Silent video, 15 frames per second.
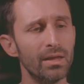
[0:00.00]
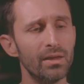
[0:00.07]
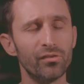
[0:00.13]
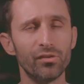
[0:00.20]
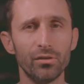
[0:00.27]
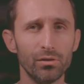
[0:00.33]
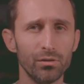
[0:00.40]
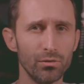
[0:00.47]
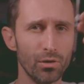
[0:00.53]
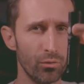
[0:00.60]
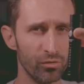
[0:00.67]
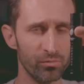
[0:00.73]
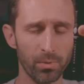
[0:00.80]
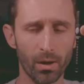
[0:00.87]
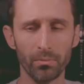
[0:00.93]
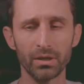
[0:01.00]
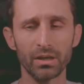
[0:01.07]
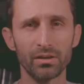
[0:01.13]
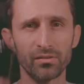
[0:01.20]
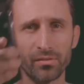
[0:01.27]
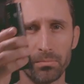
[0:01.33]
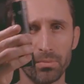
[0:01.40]
So you, know who's probably
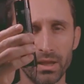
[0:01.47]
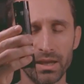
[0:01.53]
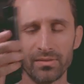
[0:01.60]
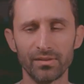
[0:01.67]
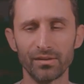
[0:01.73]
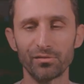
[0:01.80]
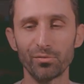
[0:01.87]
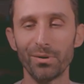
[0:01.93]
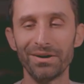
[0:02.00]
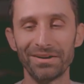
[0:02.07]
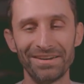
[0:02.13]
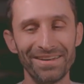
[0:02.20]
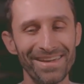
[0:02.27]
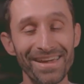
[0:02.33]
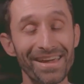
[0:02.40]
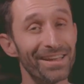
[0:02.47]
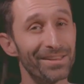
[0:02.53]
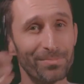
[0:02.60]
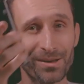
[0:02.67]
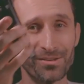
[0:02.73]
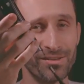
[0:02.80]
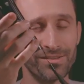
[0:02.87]
going to supplant this one,
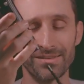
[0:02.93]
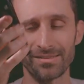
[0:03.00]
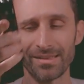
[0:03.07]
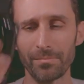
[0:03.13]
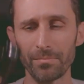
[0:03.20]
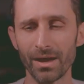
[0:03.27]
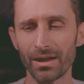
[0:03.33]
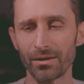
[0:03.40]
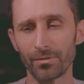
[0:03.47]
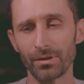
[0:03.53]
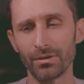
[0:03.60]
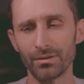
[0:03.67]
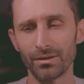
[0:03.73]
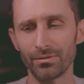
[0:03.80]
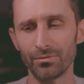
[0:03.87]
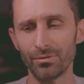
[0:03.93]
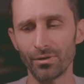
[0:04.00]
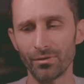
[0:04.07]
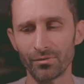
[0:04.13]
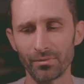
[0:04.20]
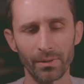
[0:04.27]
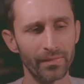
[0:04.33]
especially since that battery, you know, who
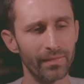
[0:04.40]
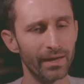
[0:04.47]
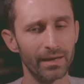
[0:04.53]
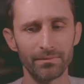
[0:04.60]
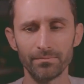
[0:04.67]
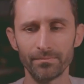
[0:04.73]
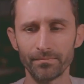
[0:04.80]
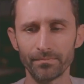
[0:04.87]
knows about that.